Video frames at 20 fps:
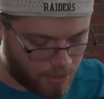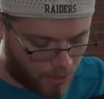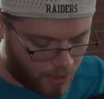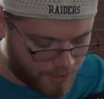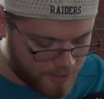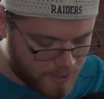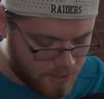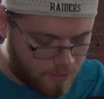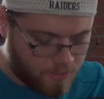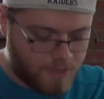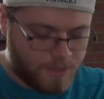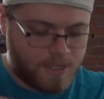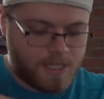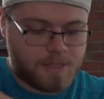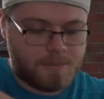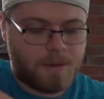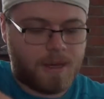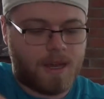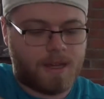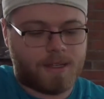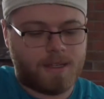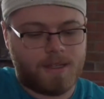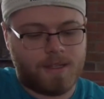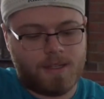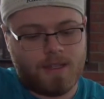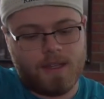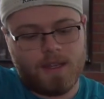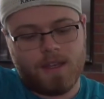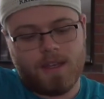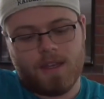Also in this
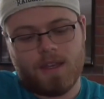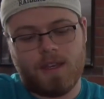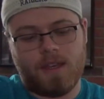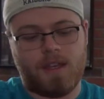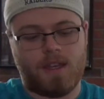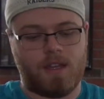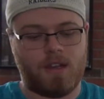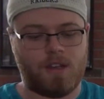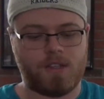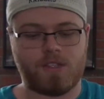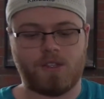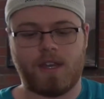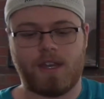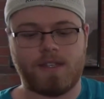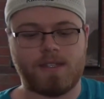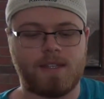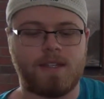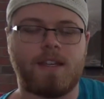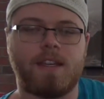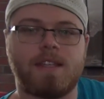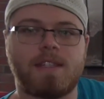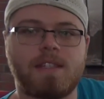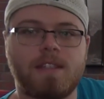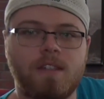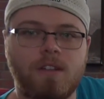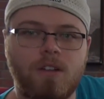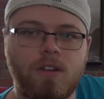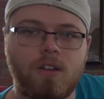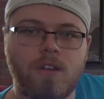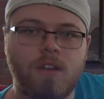pocket, it also has a nice
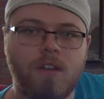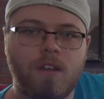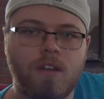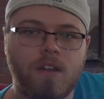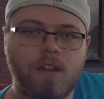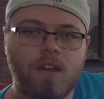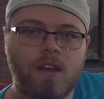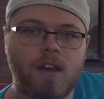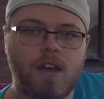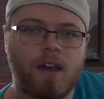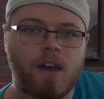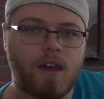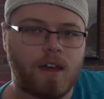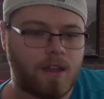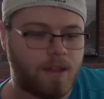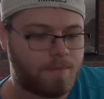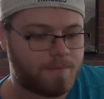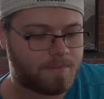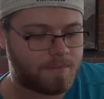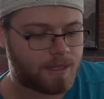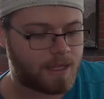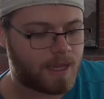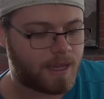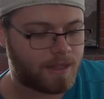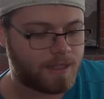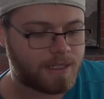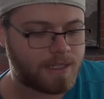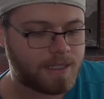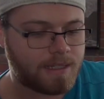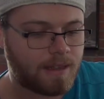little
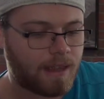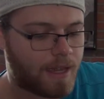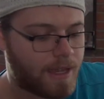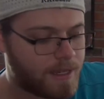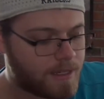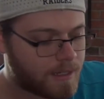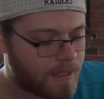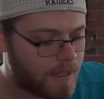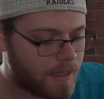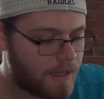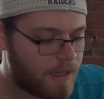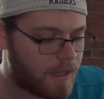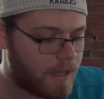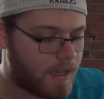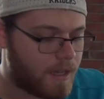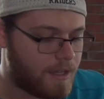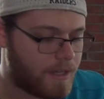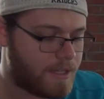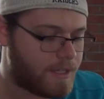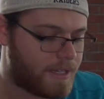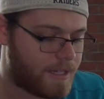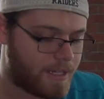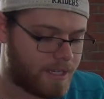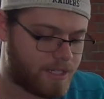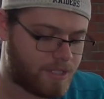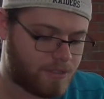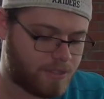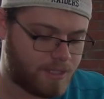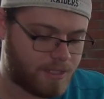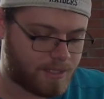LED light in
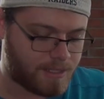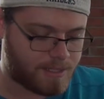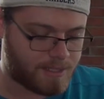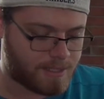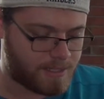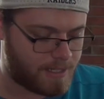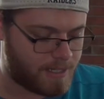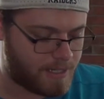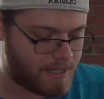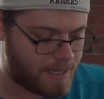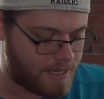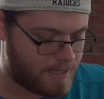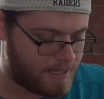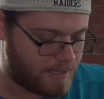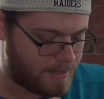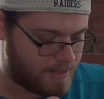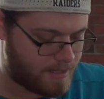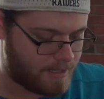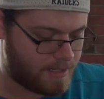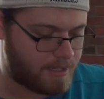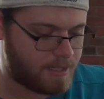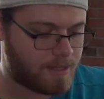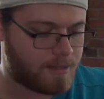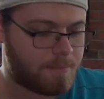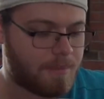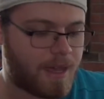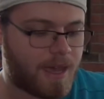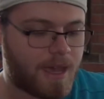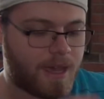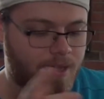case you need to see anything in the
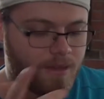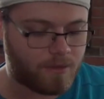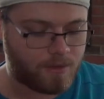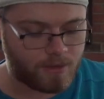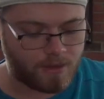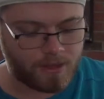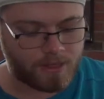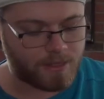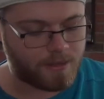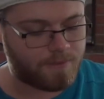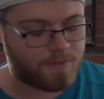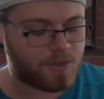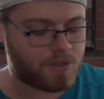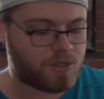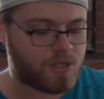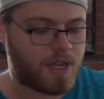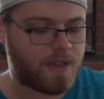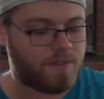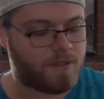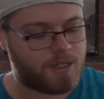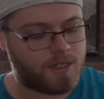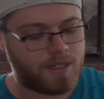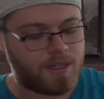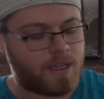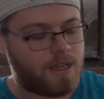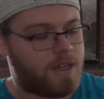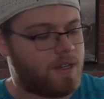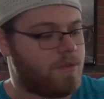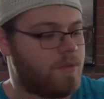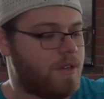bag, like if you're traveling at
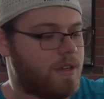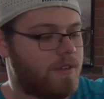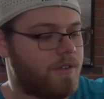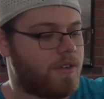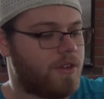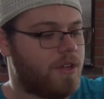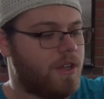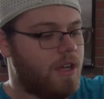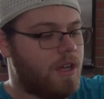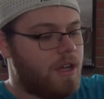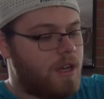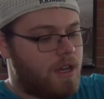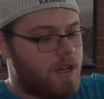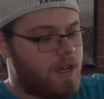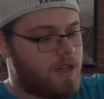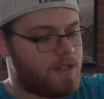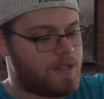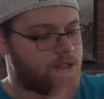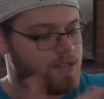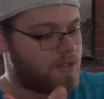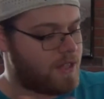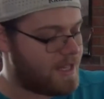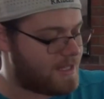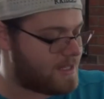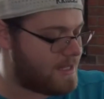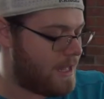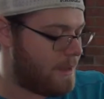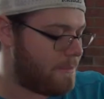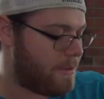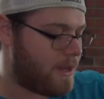night or whatever. So
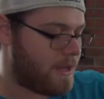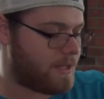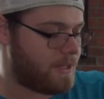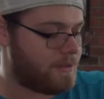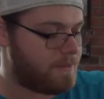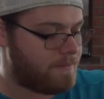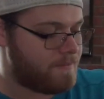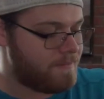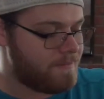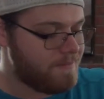that's that pocket.